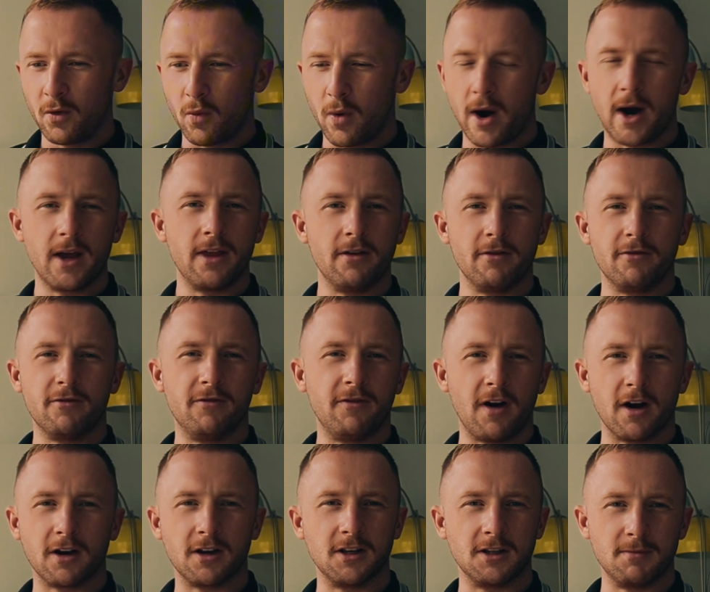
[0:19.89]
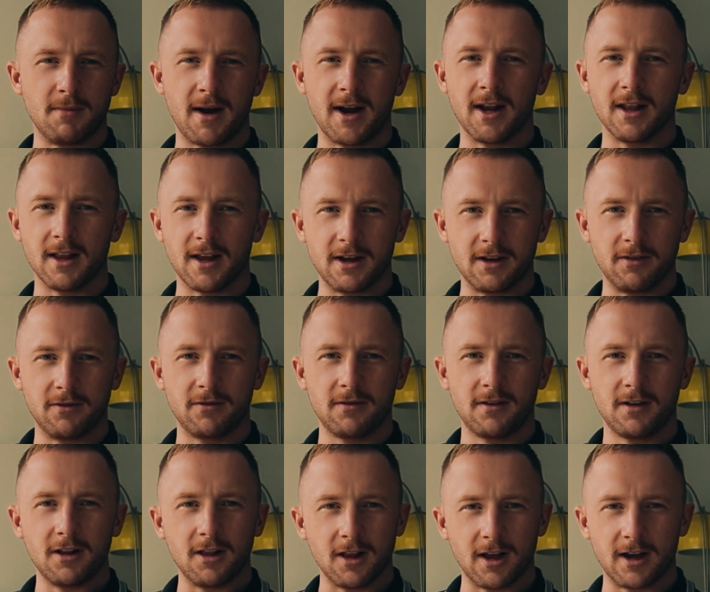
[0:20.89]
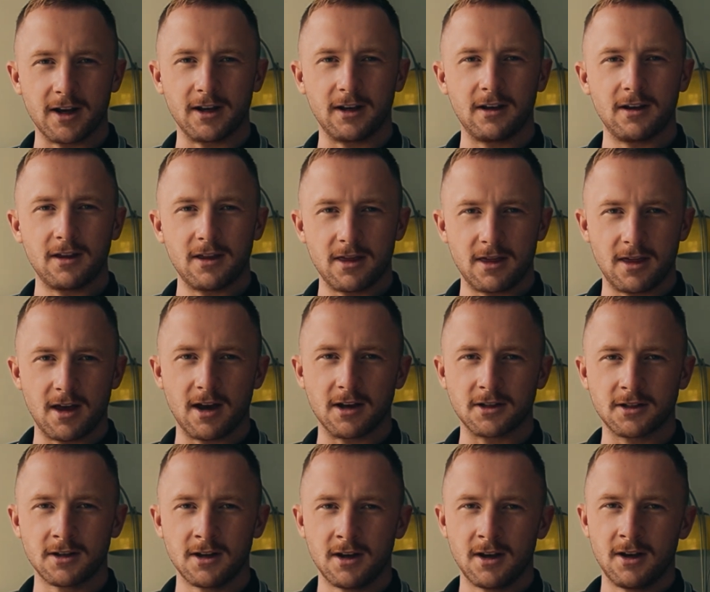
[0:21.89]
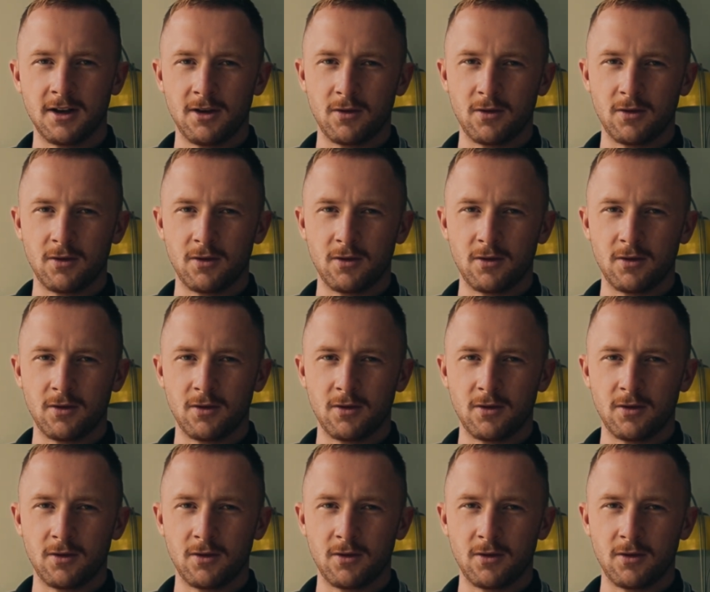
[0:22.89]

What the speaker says: why the fuck is my life like this?